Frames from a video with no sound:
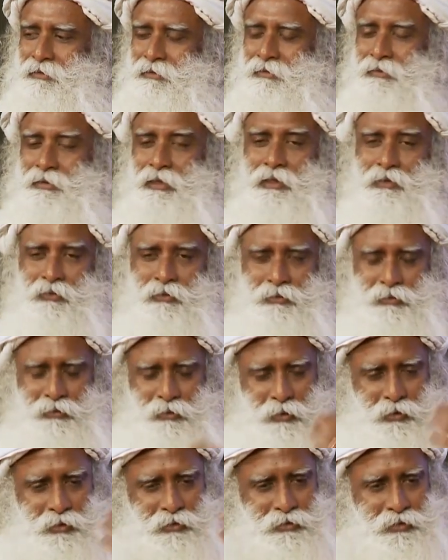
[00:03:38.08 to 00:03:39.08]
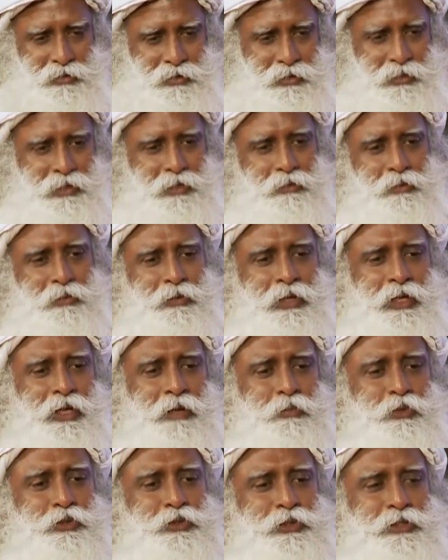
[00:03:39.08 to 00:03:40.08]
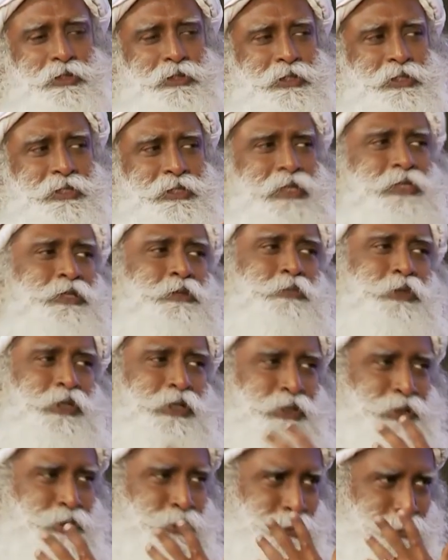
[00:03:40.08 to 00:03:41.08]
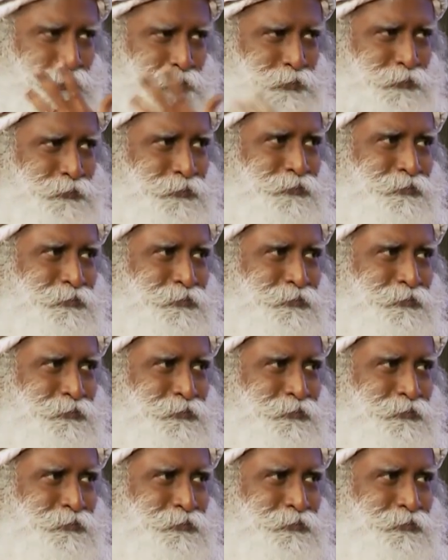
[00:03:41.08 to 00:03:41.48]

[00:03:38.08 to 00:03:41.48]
their own thoughts and their own emotions are such a big issue